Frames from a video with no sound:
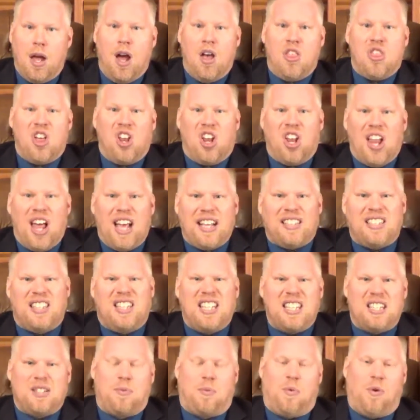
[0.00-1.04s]
the less
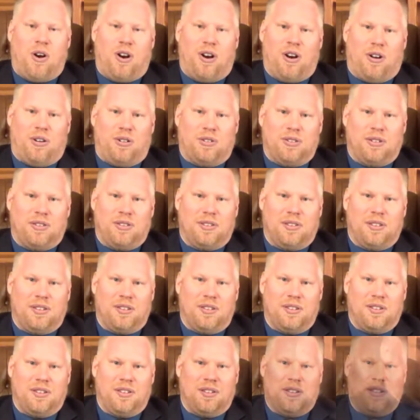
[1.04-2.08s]
this world
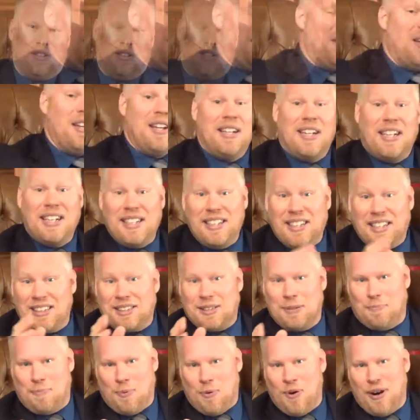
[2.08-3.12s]
can
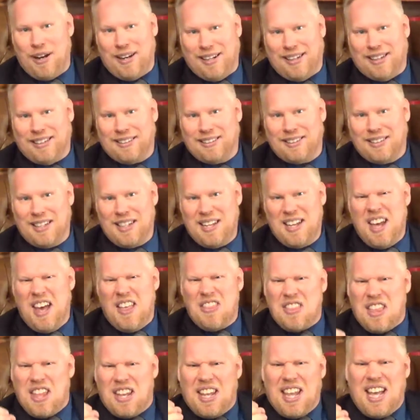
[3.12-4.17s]
disappoint us.
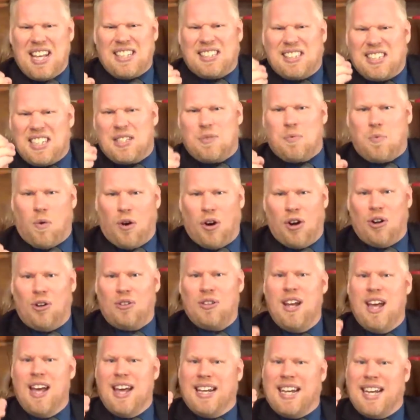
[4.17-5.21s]
The less this
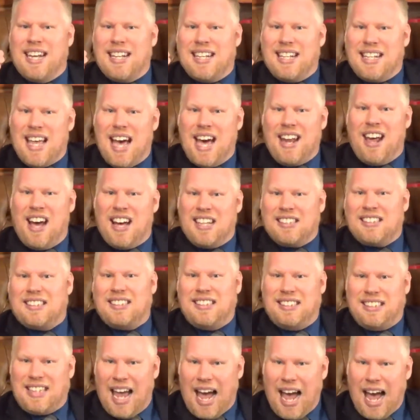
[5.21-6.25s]
world can let us
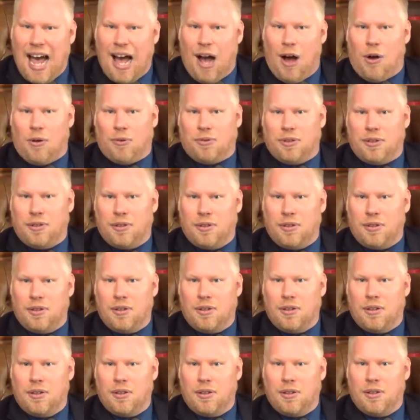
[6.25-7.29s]
down.
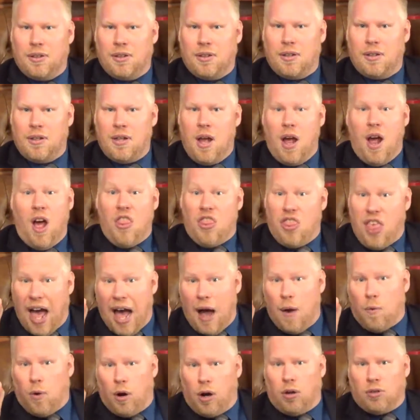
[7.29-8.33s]

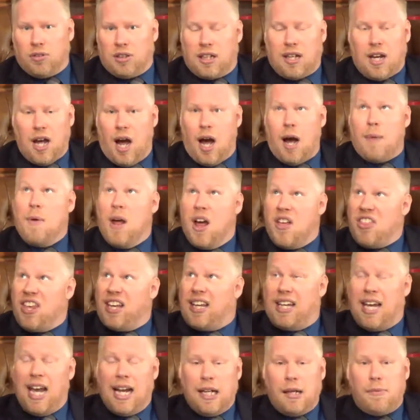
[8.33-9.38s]
That world to come, the
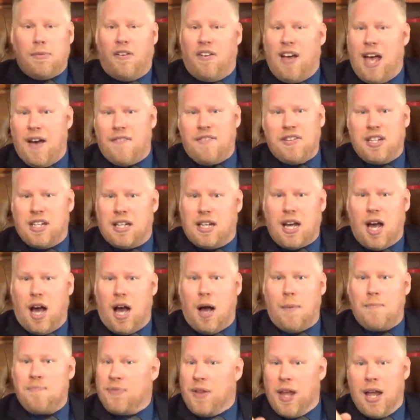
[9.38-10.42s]
kingdom of heaven to
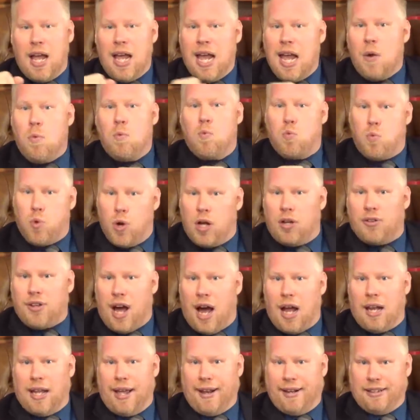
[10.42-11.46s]
come, it will
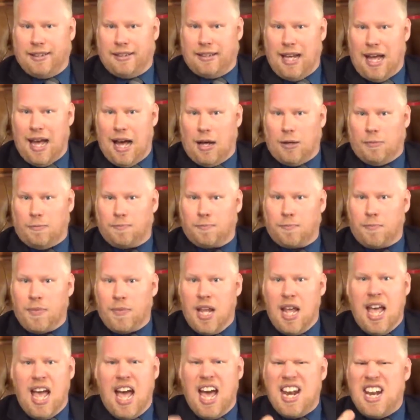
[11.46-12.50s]
not let us down.
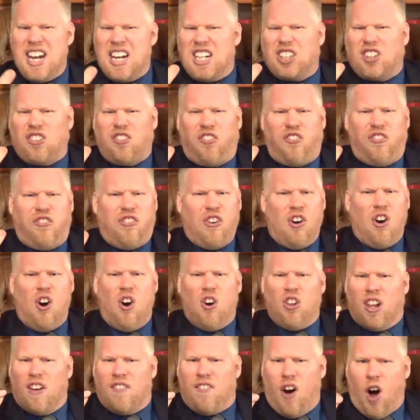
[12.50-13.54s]
And it is
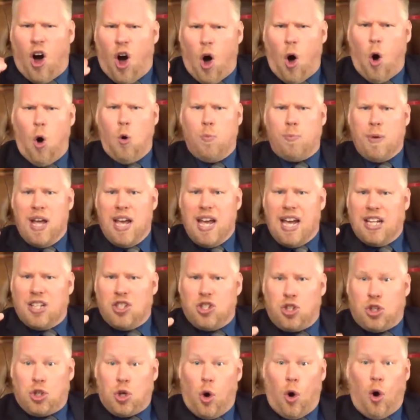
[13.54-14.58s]
full of hope
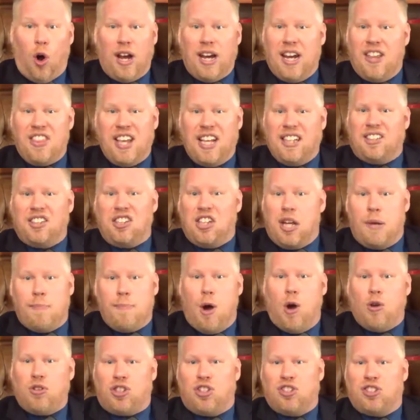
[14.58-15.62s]
and joy. And these are the
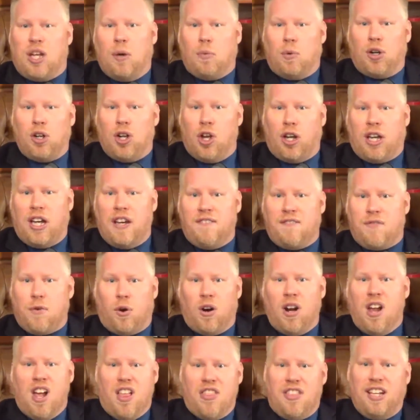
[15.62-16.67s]
emotions that we're looking
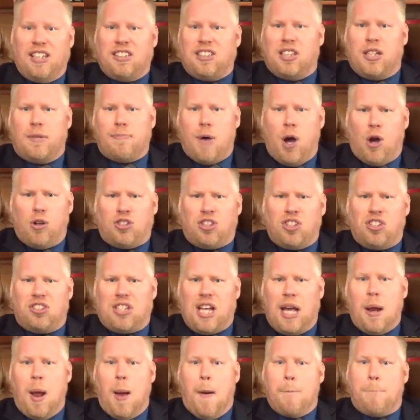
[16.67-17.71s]
for. These are the emotions
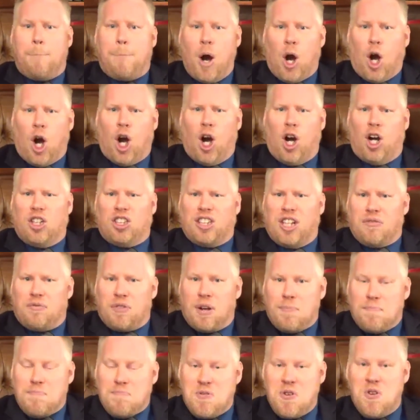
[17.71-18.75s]
that purge and
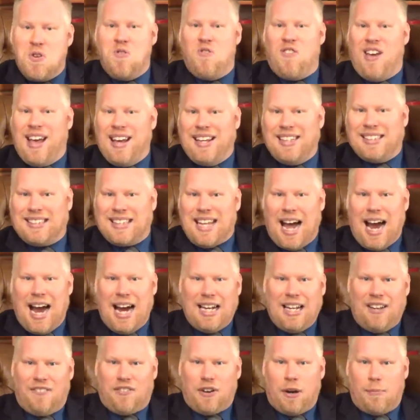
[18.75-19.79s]
remove
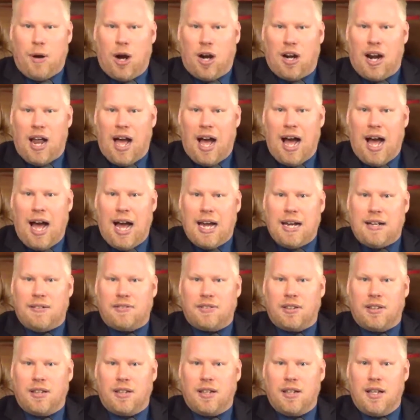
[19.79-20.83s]
anxiety from our
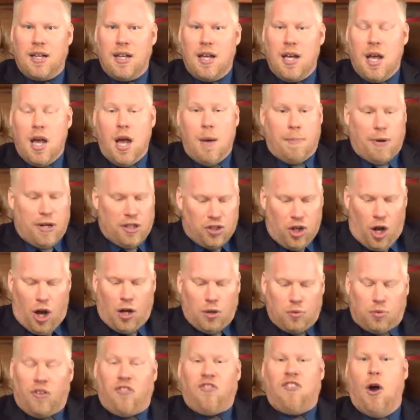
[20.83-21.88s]
lives. But as long
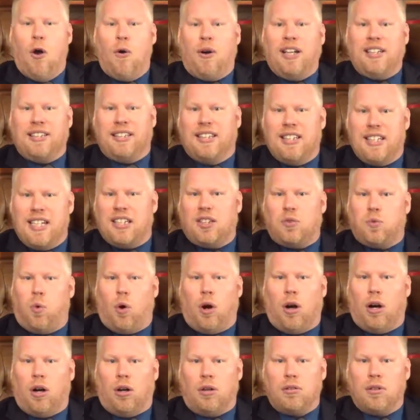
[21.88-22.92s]
as we're focused in this
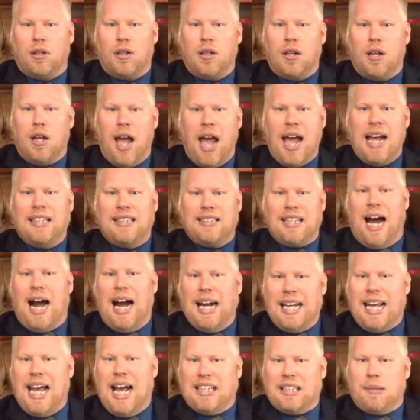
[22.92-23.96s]
world,
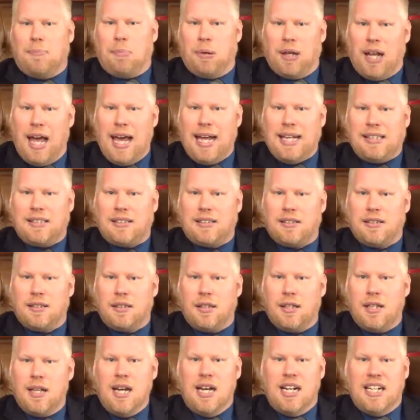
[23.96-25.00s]
anxiety has a place.
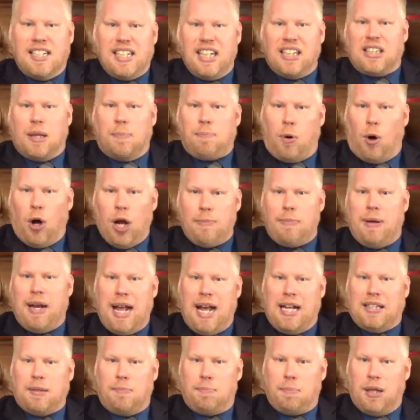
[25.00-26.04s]
Disappointment
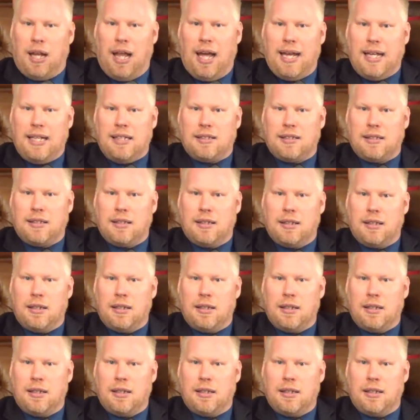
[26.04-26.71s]
has a place.